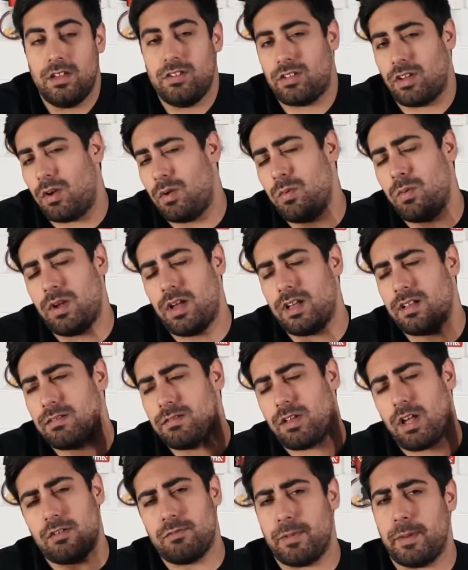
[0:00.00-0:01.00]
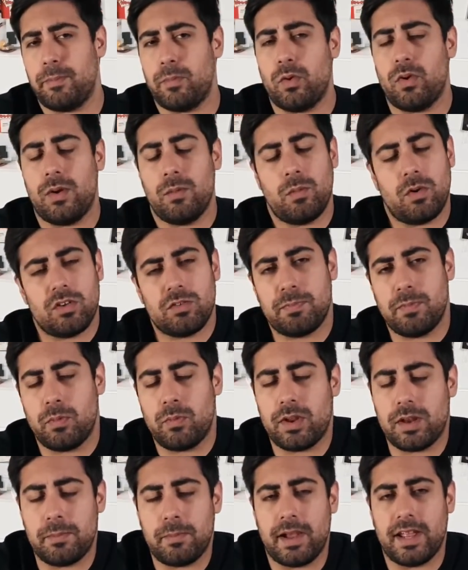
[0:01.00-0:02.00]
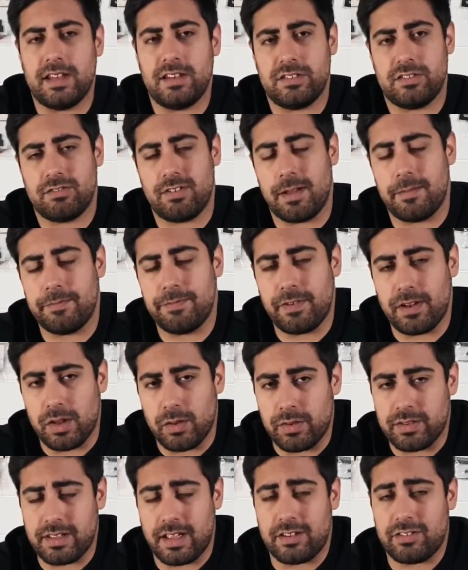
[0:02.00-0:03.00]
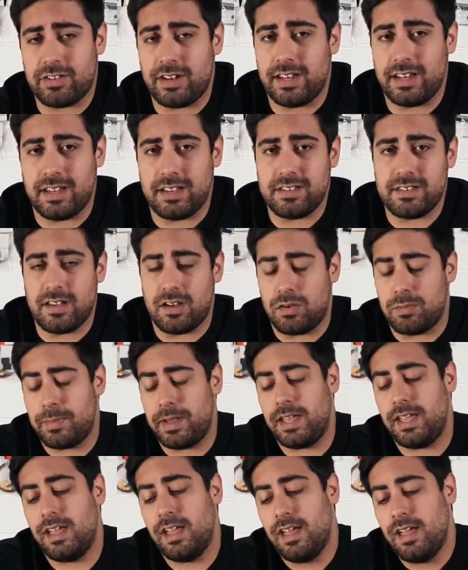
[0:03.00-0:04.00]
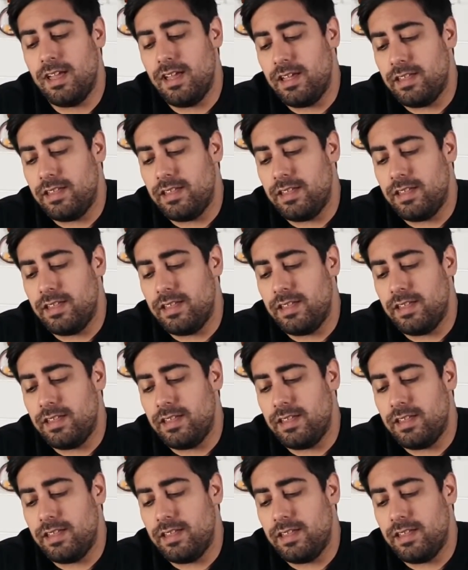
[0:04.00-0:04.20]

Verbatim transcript: So I can't remember who it was, but one of my Instagram followers actually did tell me